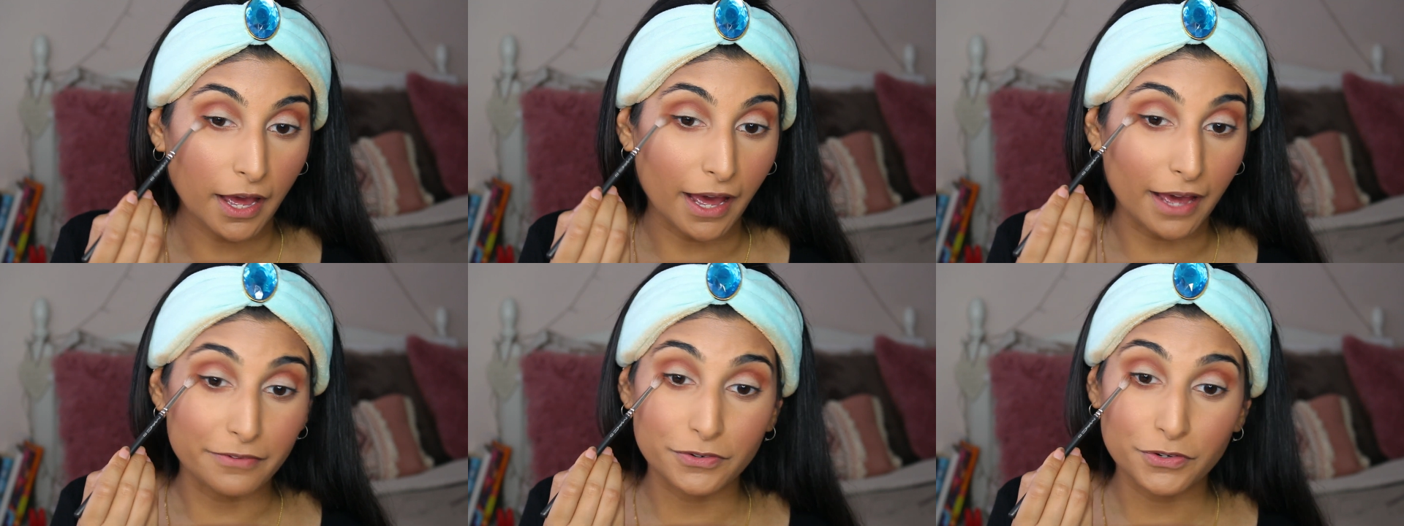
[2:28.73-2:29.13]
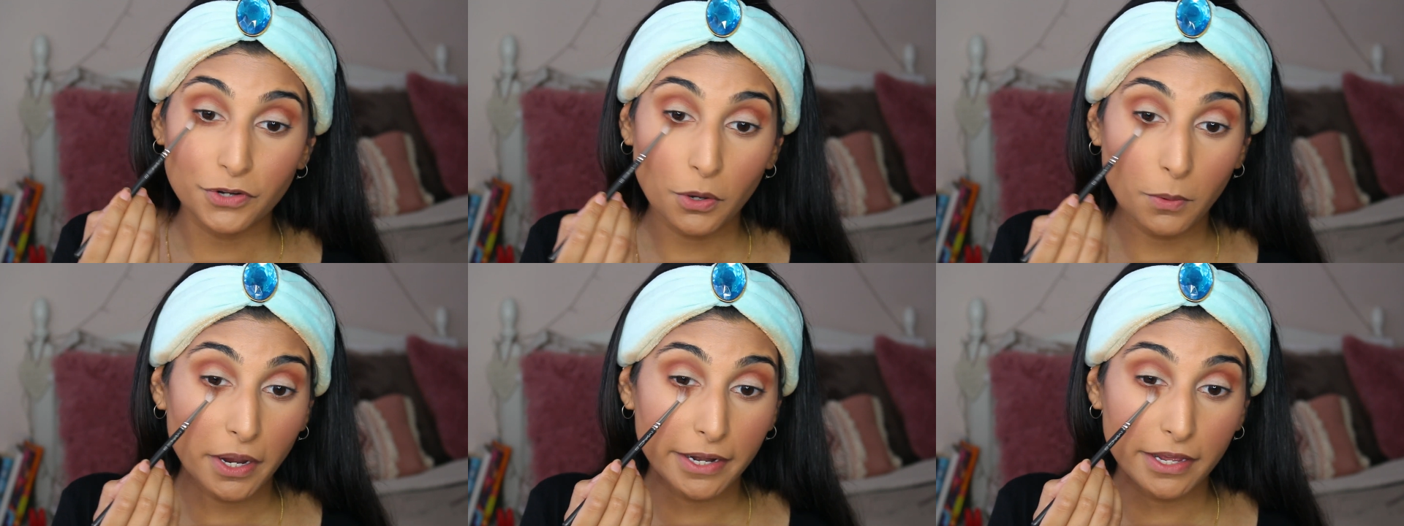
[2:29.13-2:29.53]
I have
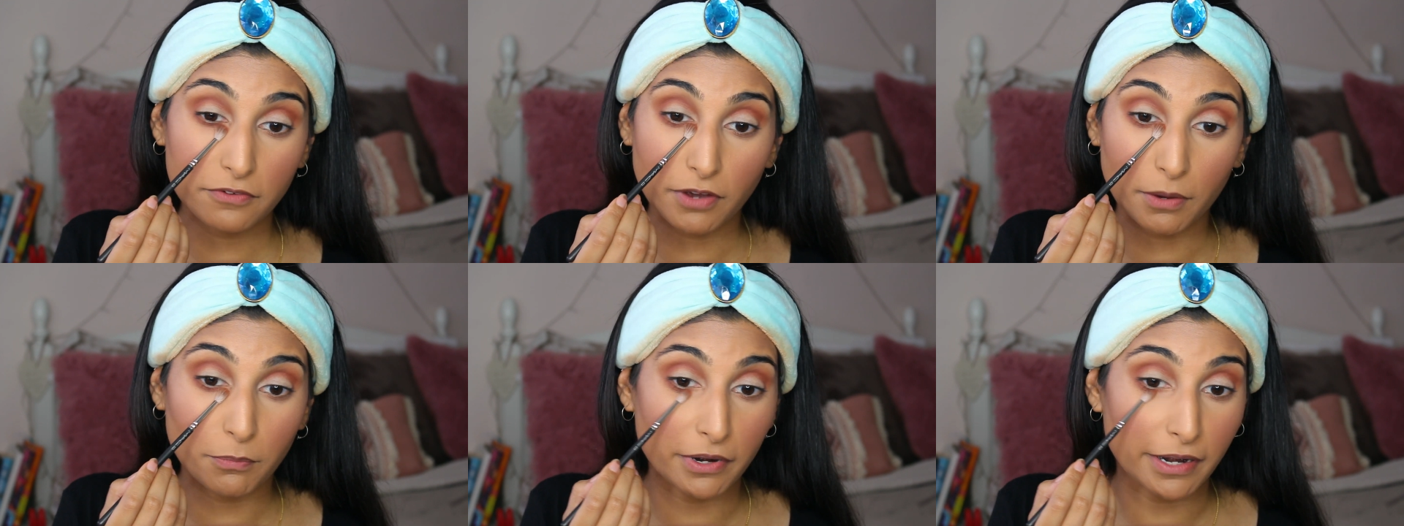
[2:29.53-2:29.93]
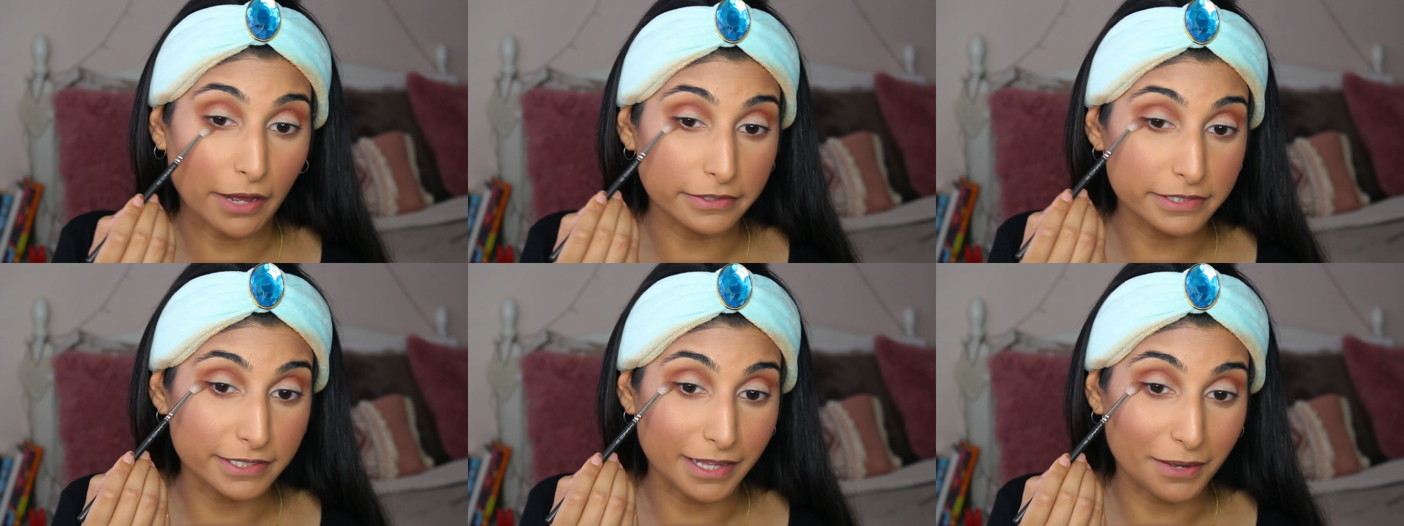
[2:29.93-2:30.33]
no idea if I'm
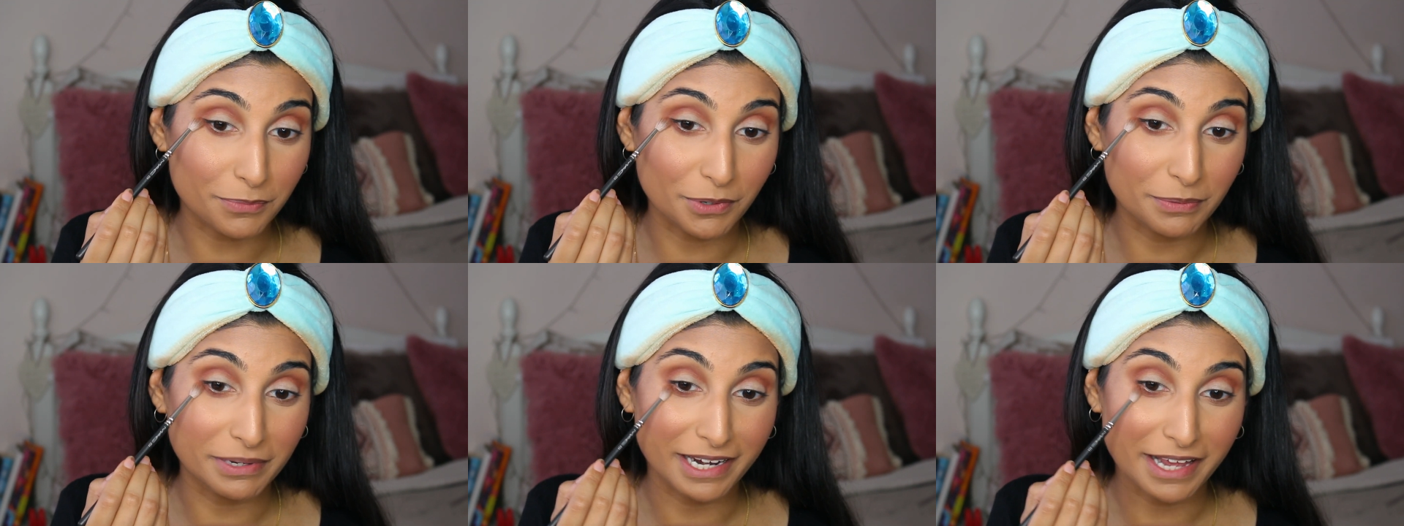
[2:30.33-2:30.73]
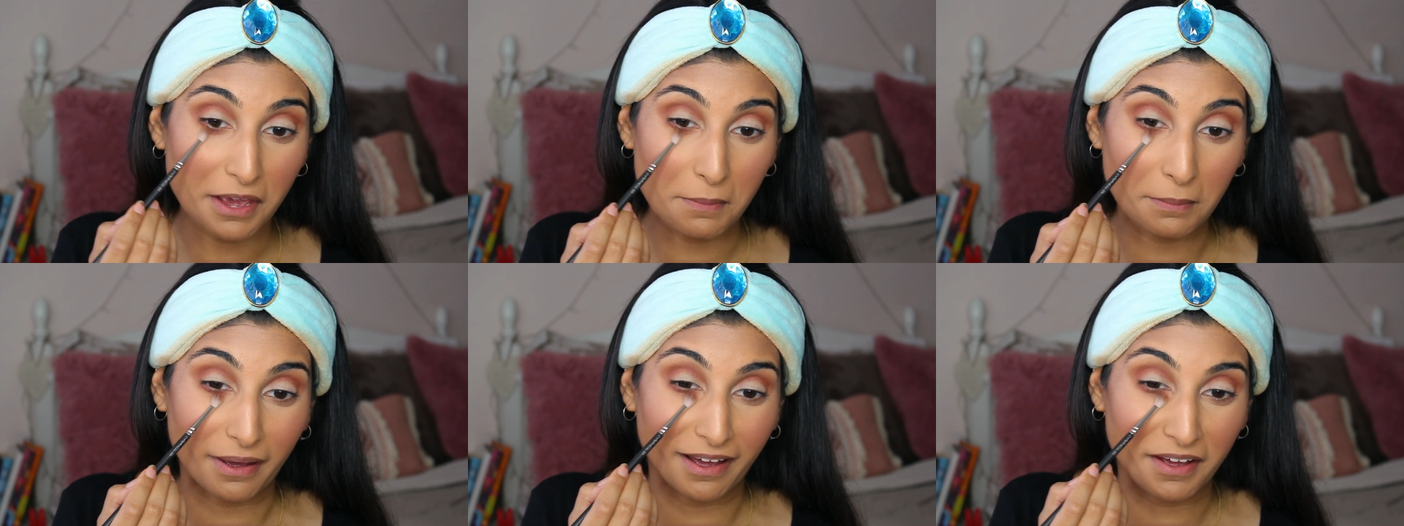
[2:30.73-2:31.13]
pronouncing that
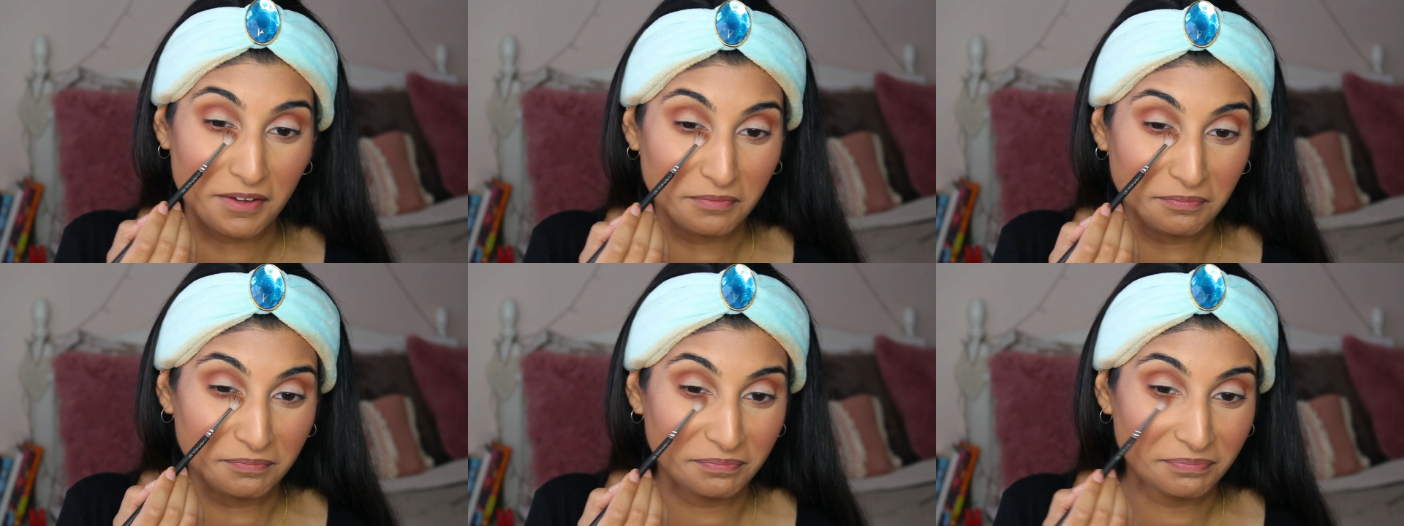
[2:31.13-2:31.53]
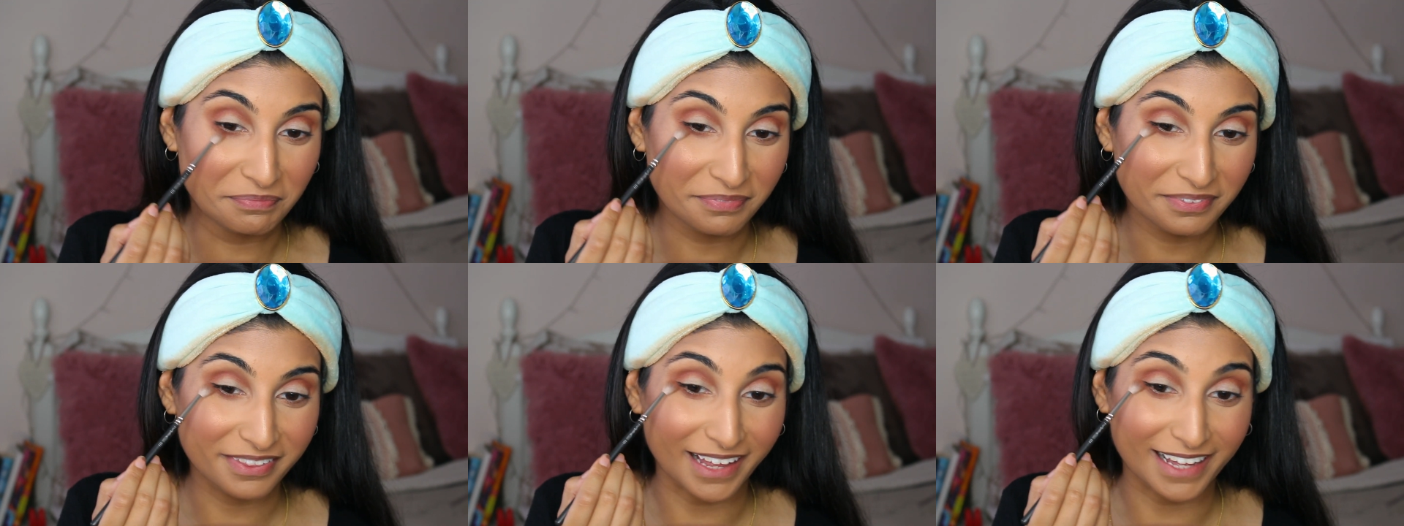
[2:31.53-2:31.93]
properly, but
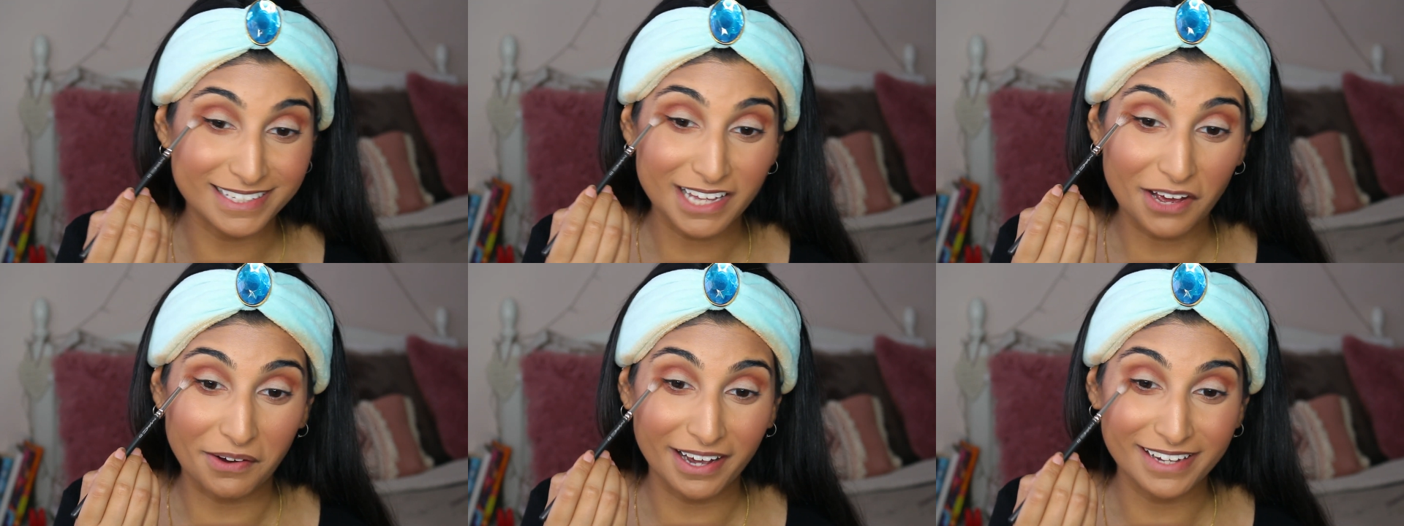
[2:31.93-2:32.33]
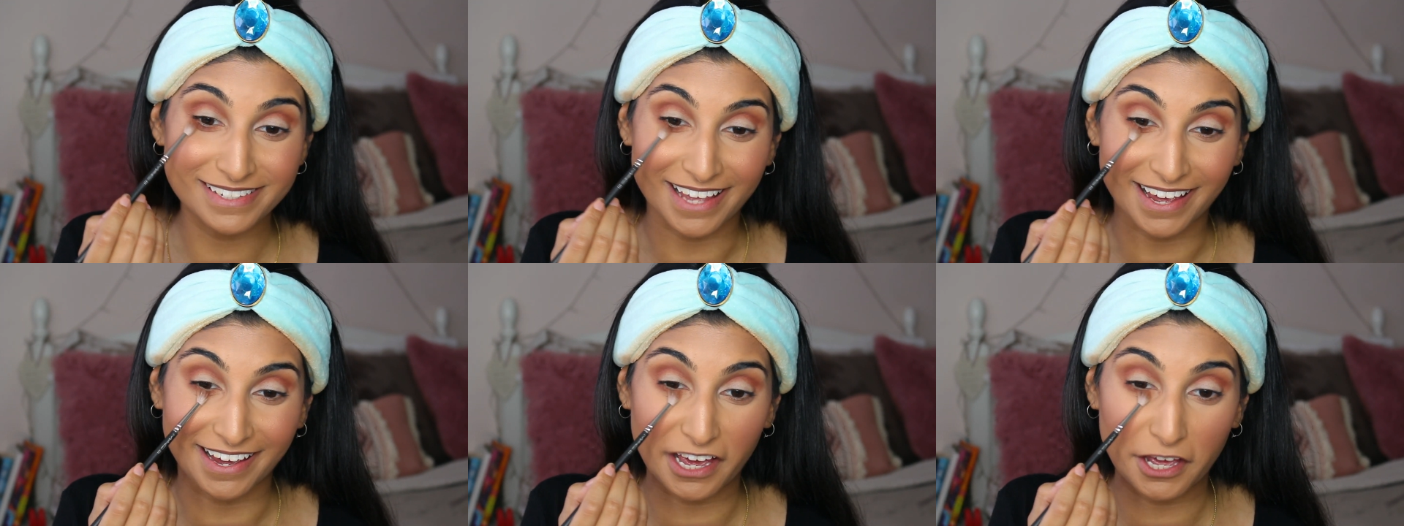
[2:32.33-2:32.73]
that's how I
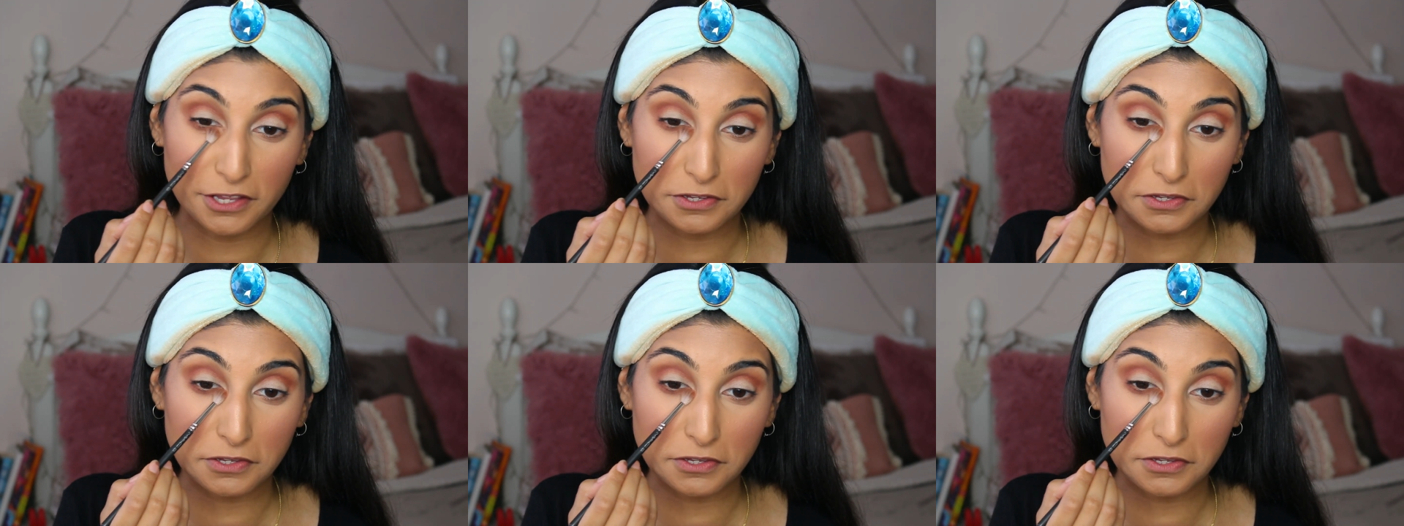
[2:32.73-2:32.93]
say it.